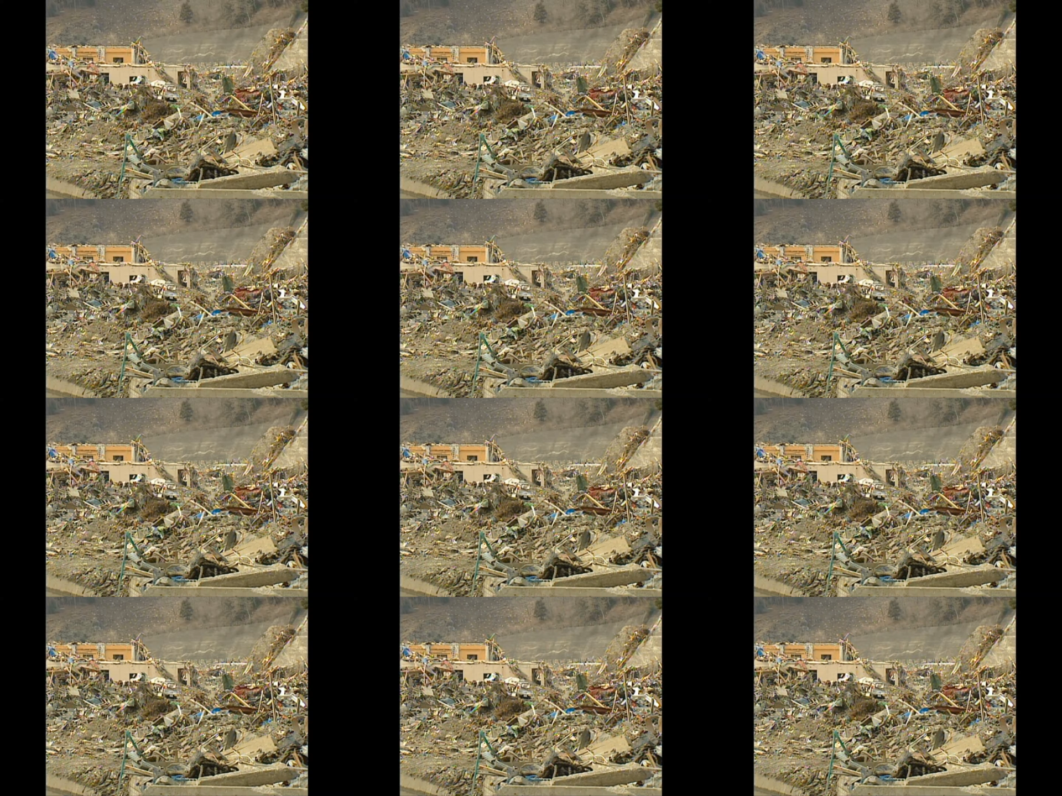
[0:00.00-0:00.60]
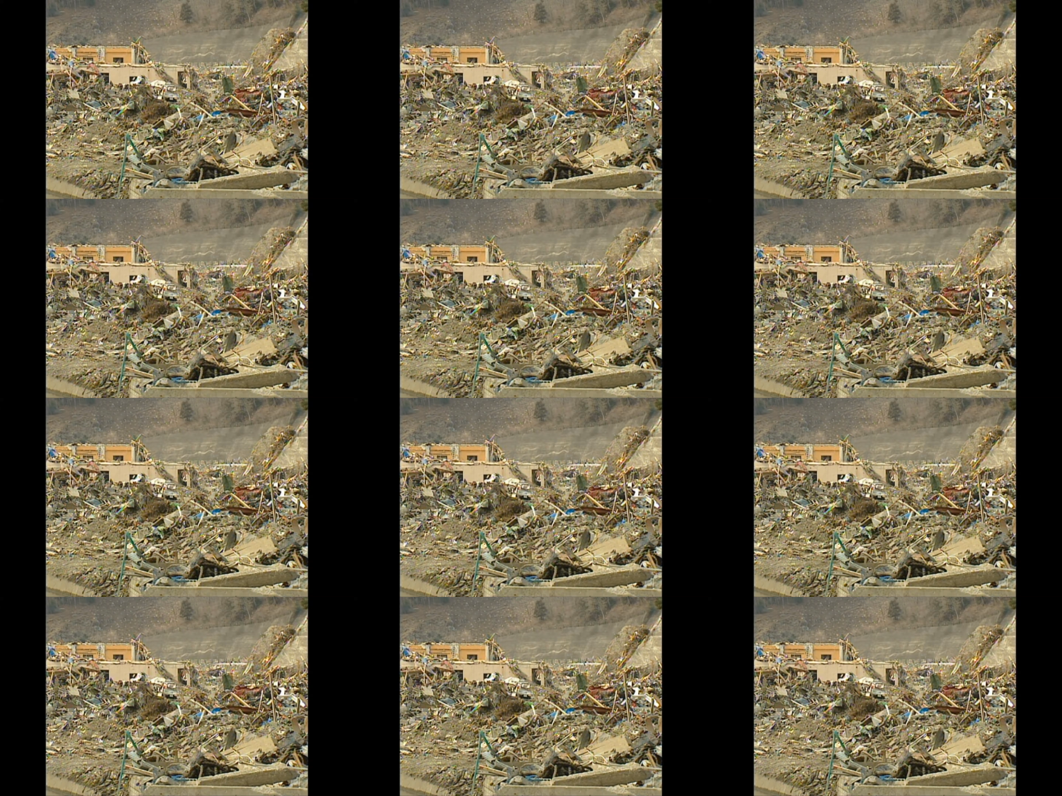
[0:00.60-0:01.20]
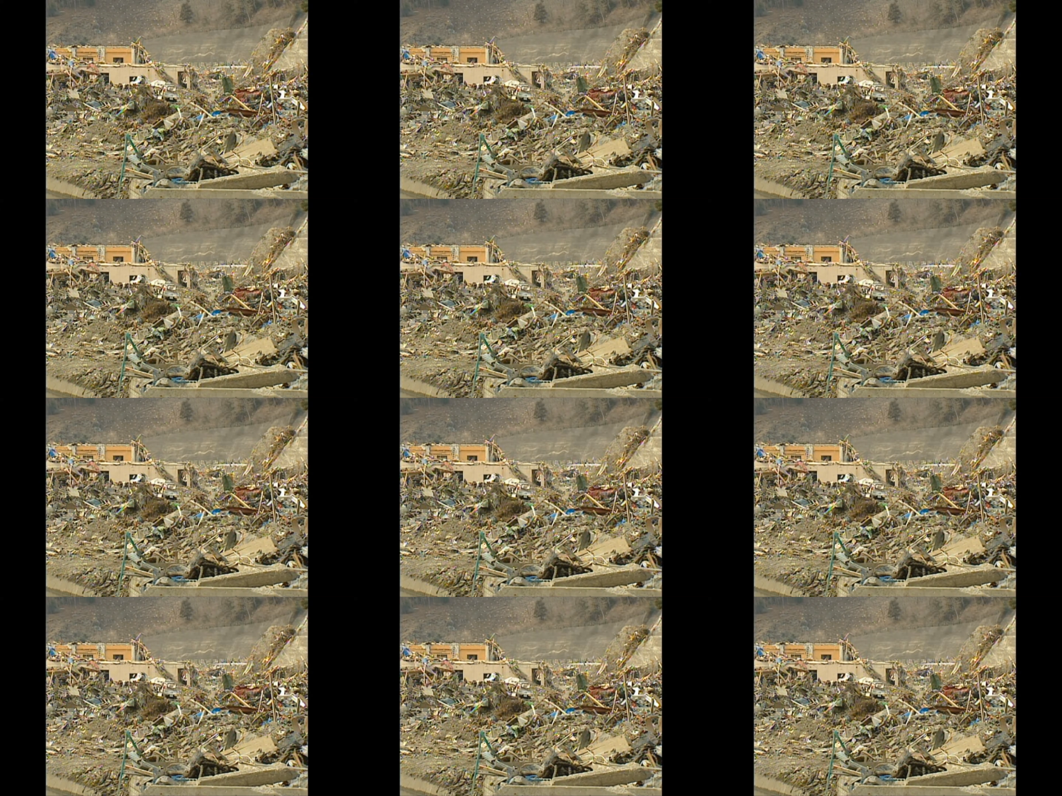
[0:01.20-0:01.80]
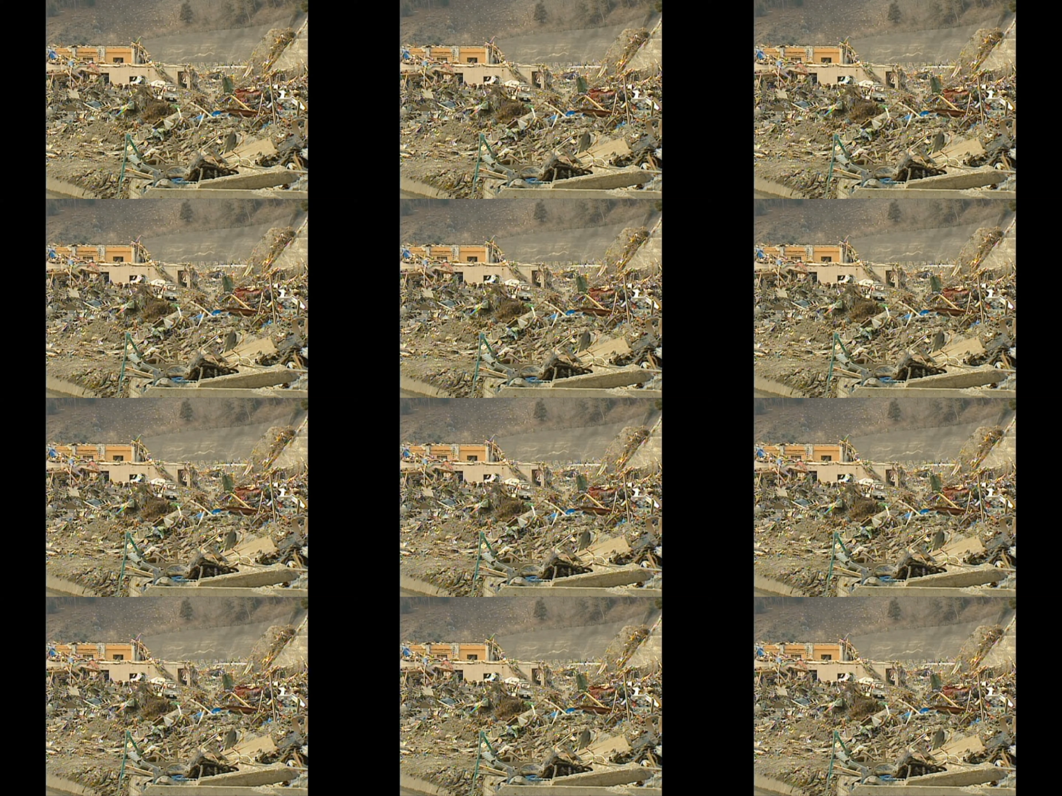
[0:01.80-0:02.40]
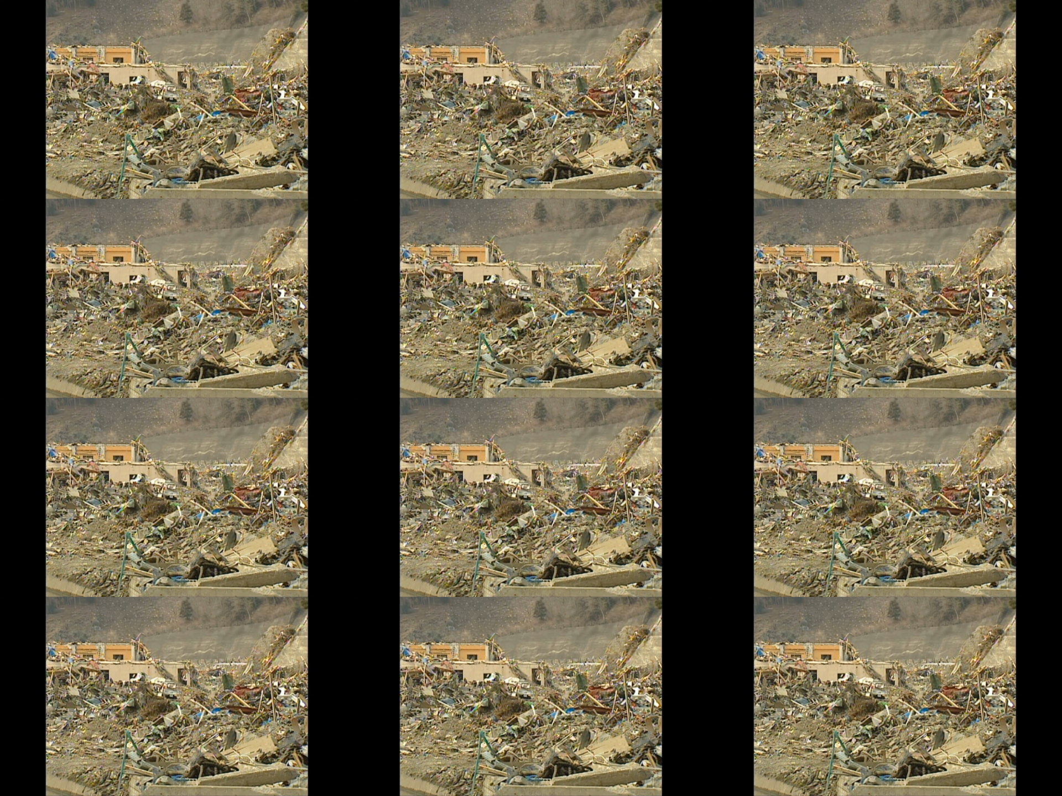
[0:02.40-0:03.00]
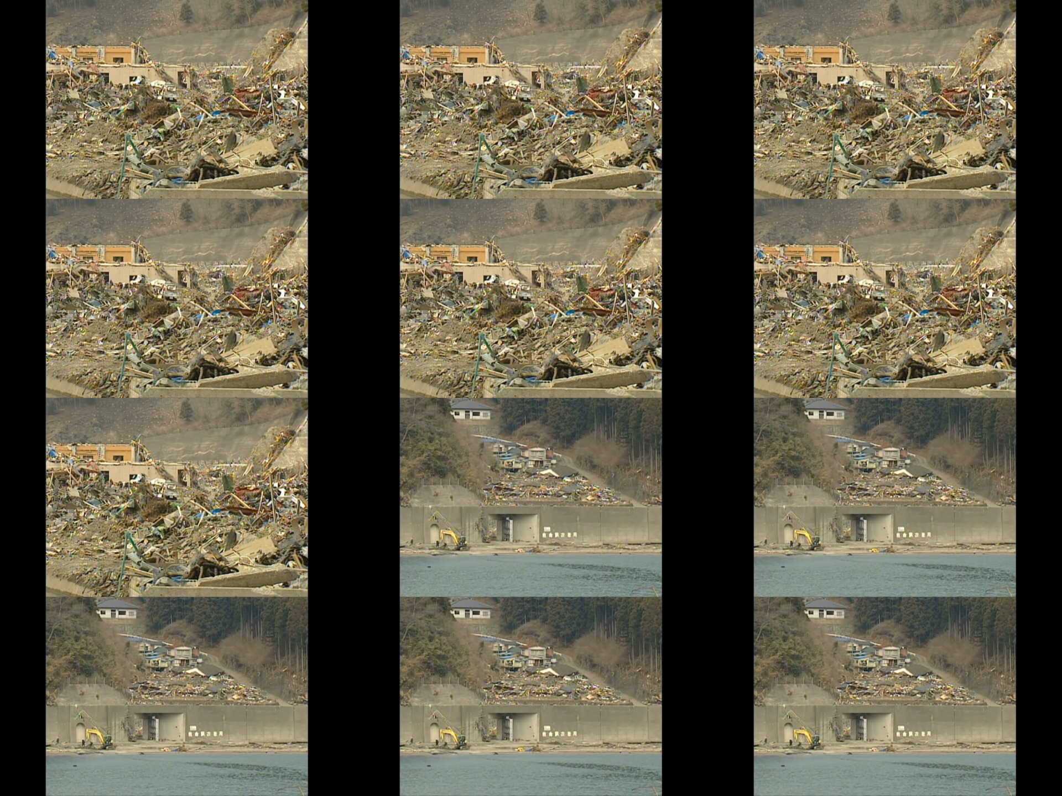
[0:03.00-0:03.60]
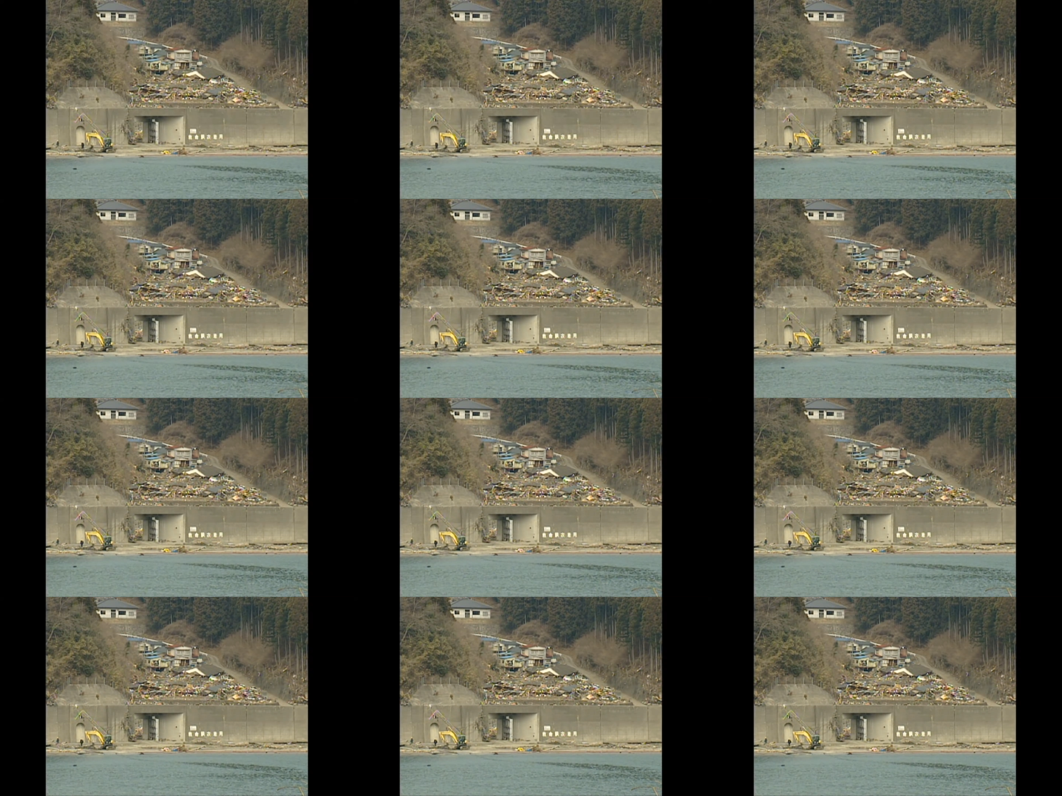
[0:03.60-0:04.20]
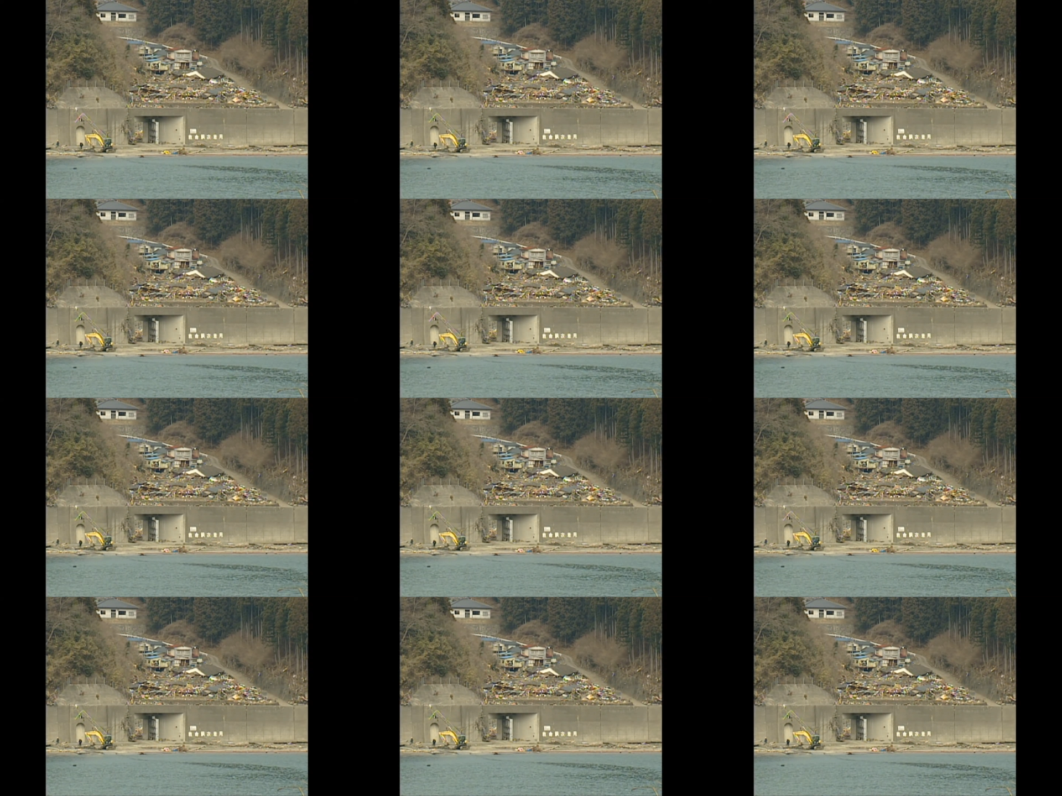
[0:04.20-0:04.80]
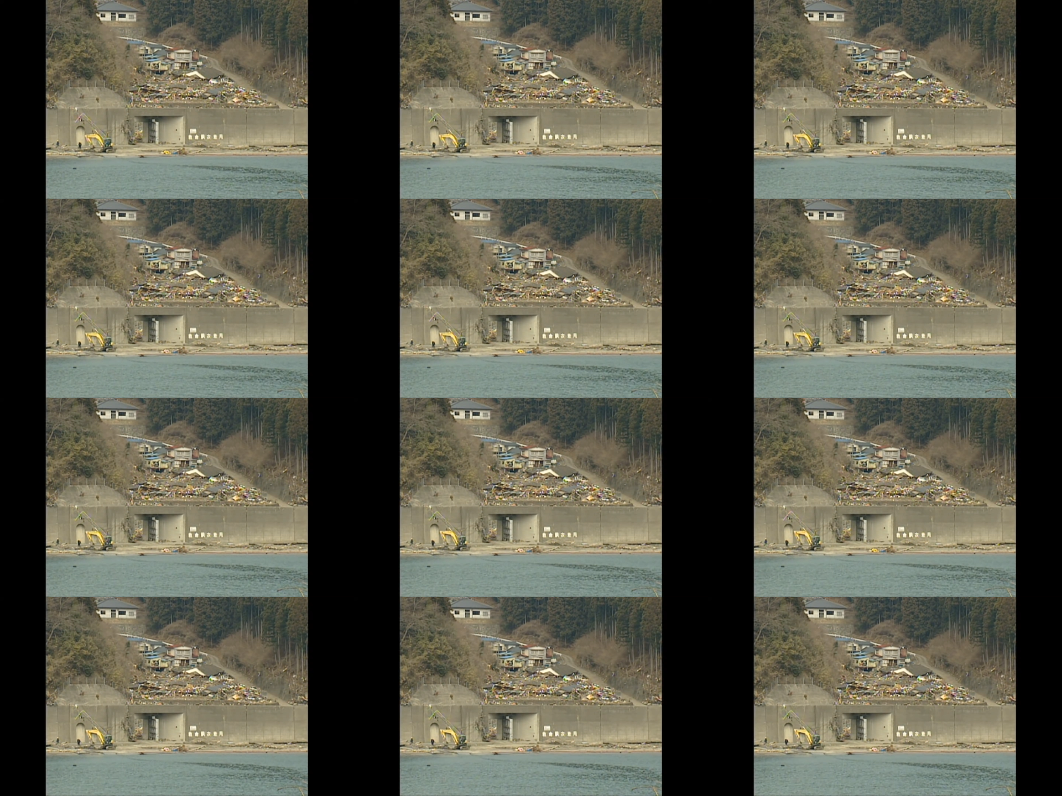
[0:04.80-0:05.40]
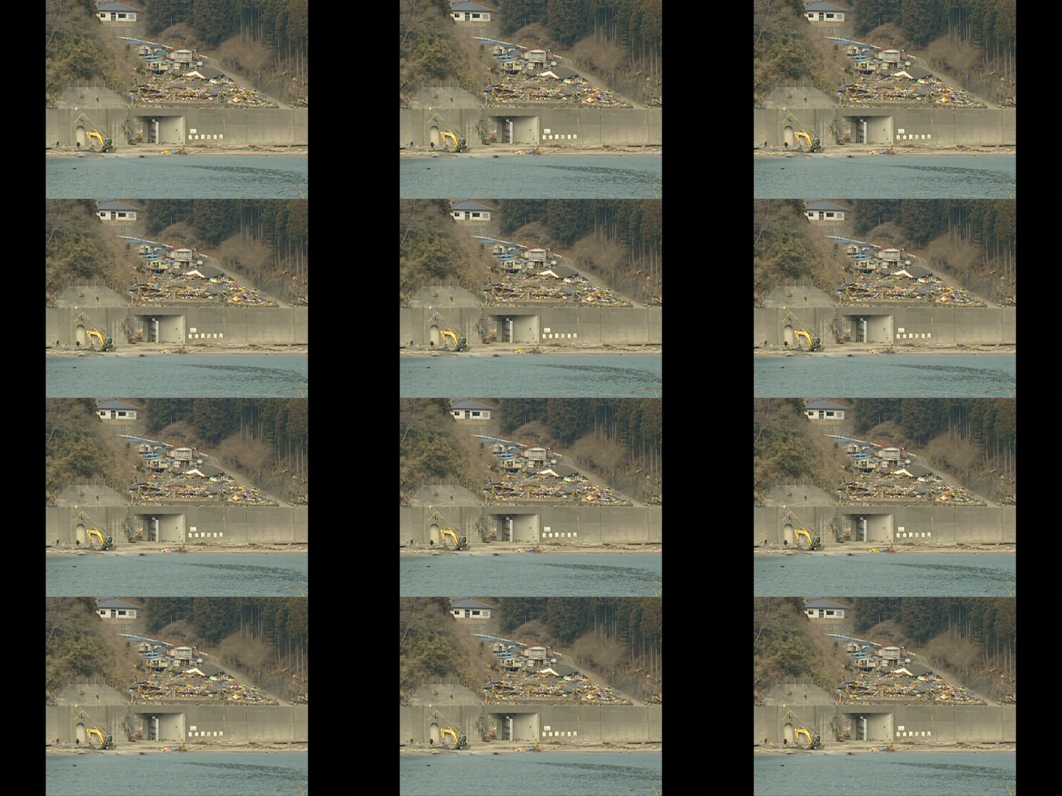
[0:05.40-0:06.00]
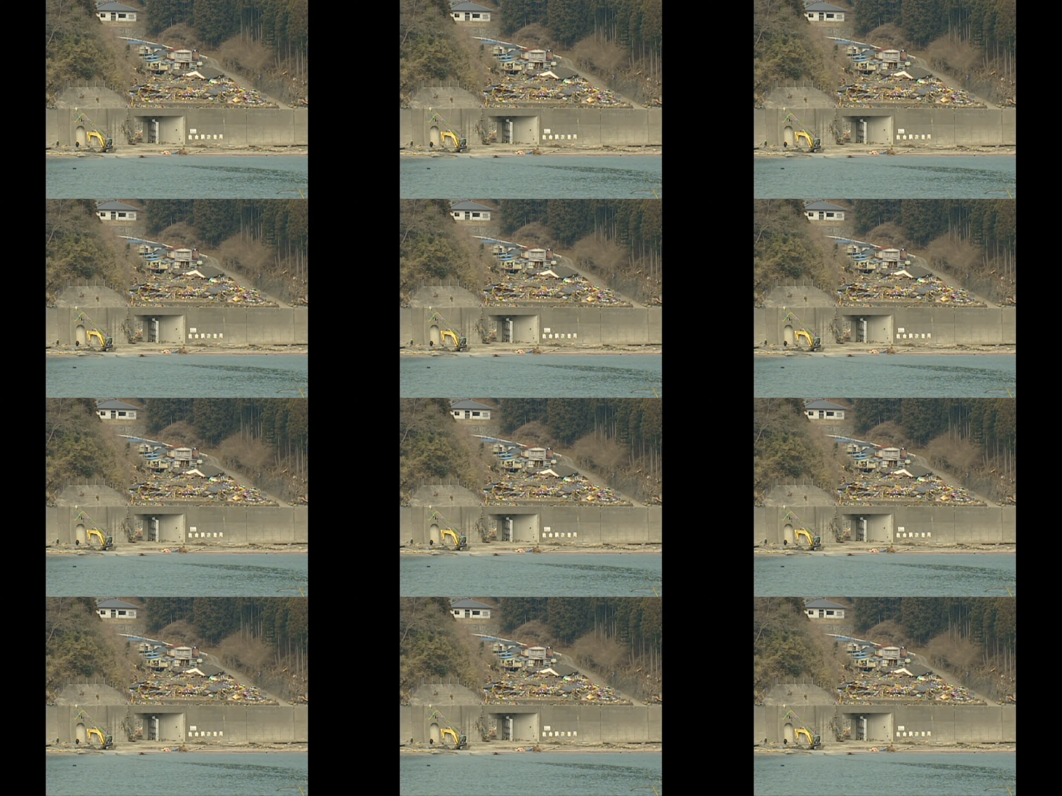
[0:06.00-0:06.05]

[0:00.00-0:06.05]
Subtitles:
[unreadable: no face in view]